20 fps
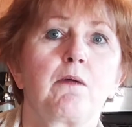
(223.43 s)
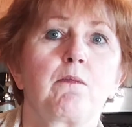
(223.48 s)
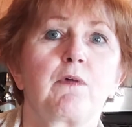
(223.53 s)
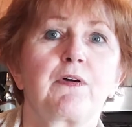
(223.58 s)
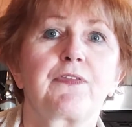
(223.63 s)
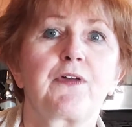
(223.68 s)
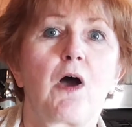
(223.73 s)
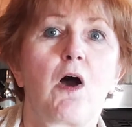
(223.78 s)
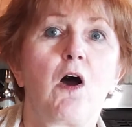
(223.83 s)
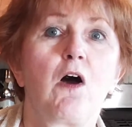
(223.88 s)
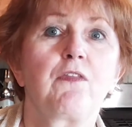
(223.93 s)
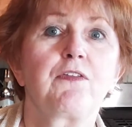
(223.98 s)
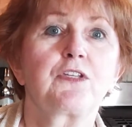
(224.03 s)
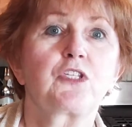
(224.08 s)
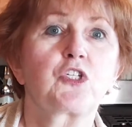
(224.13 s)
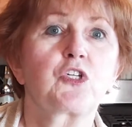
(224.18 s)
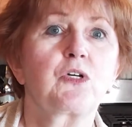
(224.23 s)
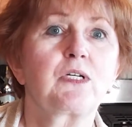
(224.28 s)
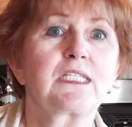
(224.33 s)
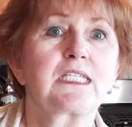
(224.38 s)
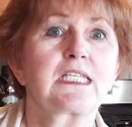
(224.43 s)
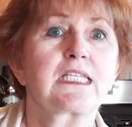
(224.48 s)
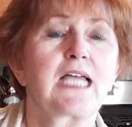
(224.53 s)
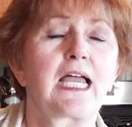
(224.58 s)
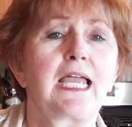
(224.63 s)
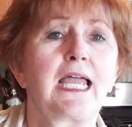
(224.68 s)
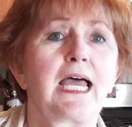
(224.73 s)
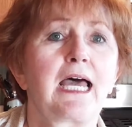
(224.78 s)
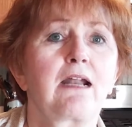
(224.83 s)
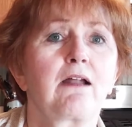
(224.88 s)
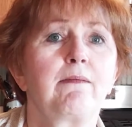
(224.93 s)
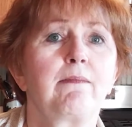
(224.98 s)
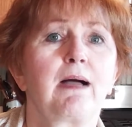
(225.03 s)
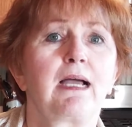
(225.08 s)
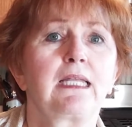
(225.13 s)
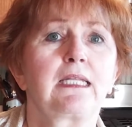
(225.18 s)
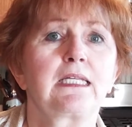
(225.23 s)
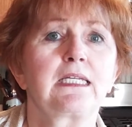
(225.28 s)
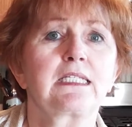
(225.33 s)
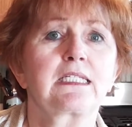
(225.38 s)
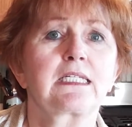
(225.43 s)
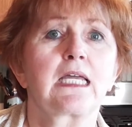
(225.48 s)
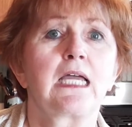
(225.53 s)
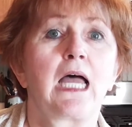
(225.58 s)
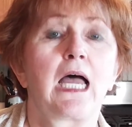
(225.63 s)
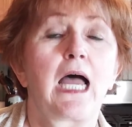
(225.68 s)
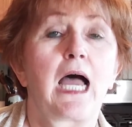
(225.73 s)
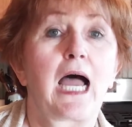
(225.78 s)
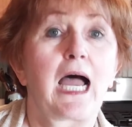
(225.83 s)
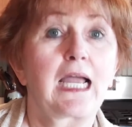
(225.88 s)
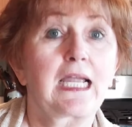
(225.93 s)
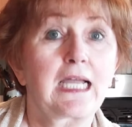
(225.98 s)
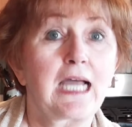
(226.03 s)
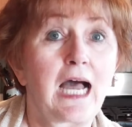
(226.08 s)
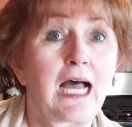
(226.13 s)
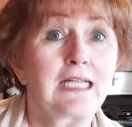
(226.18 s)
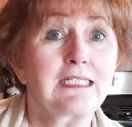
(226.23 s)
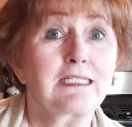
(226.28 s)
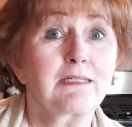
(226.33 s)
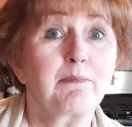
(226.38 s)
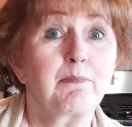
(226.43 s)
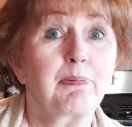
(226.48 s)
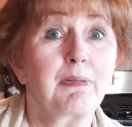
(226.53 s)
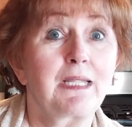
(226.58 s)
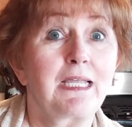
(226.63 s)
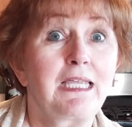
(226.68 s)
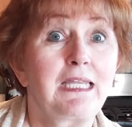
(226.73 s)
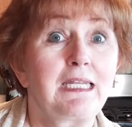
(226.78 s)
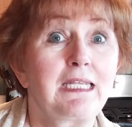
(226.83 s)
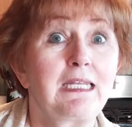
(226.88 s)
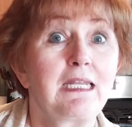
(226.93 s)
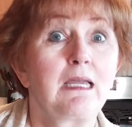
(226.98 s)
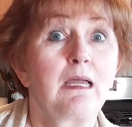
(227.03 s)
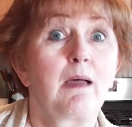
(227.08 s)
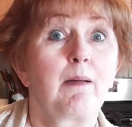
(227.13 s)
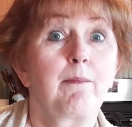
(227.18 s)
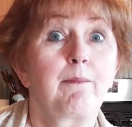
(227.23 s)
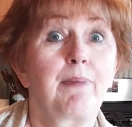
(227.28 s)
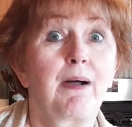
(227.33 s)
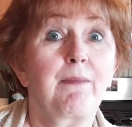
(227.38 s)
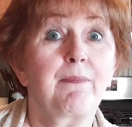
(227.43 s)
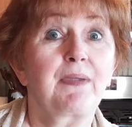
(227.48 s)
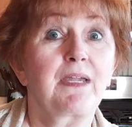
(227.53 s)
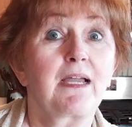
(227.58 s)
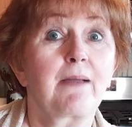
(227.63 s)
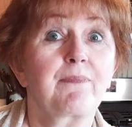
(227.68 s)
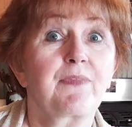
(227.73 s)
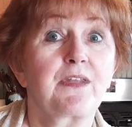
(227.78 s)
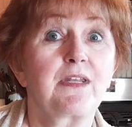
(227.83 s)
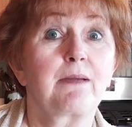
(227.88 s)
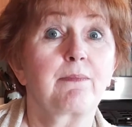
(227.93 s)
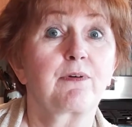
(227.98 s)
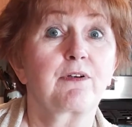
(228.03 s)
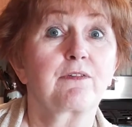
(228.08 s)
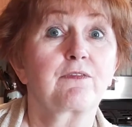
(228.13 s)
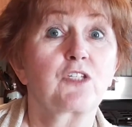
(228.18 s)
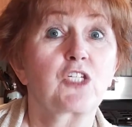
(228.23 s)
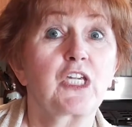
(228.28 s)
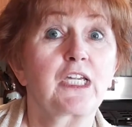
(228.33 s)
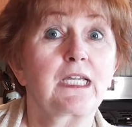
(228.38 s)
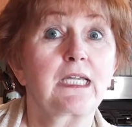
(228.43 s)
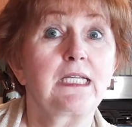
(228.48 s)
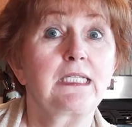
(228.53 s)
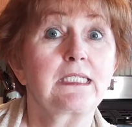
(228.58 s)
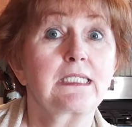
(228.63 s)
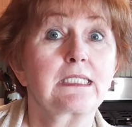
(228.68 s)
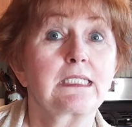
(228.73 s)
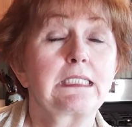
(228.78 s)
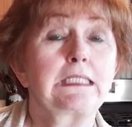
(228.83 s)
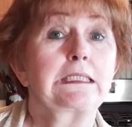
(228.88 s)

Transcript: With all the choices I had on my list, I contemplated bumping up the number of chickens.